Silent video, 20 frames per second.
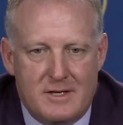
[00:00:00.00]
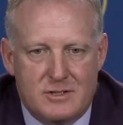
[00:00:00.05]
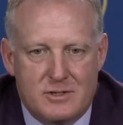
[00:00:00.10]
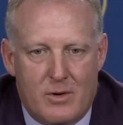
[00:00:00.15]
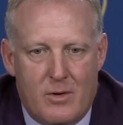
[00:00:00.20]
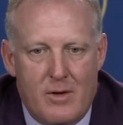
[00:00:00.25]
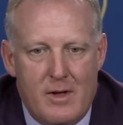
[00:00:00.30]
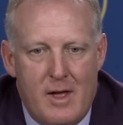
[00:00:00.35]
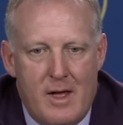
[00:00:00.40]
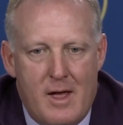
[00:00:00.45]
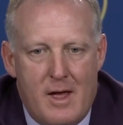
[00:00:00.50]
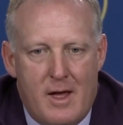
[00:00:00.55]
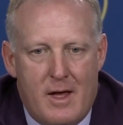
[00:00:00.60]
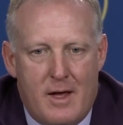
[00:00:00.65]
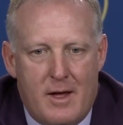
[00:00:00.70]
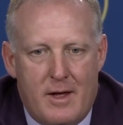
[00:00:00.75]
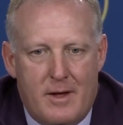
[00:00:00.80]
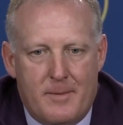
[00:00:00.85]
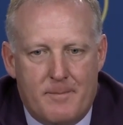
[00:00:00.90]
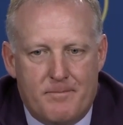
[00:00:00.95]
So,
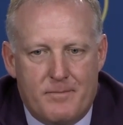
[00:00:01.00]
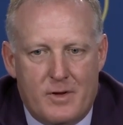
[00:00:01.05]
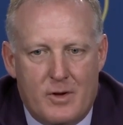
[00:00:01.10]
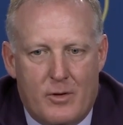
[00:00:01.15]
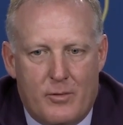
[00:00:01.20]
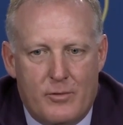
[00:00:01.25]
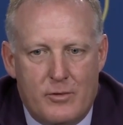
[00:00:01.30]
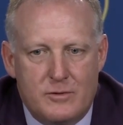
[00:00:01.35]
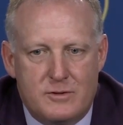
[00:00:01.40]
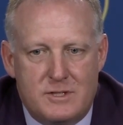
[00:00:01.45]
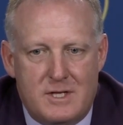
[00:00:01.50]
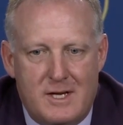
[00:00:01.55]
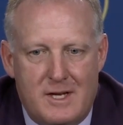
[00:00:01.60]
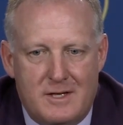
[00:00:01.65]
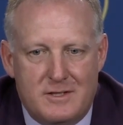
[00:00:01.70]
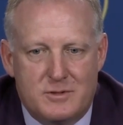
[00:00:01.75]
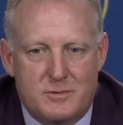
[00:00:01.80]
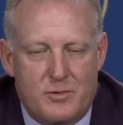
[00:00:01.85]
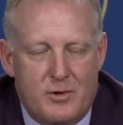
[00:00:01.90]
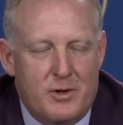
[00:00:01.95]
you know,
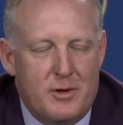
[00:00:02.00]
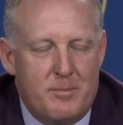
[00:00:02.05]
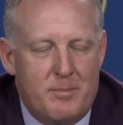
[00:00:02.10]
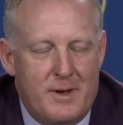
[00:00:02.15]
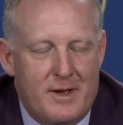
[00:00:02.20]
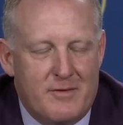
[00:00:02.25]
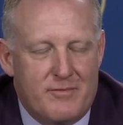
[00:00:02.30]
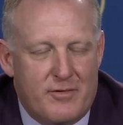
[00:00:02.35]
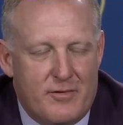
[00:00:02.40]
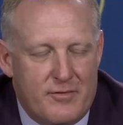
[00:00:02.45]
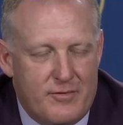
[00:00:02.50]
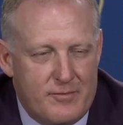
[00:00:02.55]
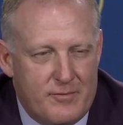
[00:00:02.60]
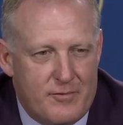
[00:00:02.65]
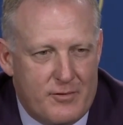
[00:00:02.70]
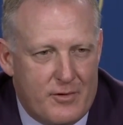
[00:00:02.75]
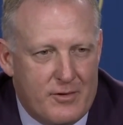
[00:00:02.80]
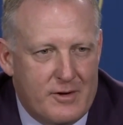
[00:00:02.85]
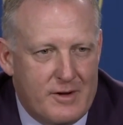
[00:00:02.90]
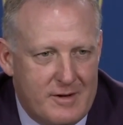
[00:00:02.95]
routine's really big
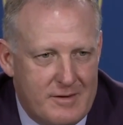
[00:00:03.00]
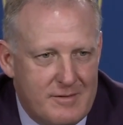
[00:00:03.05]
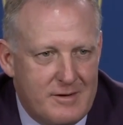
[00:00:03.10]
for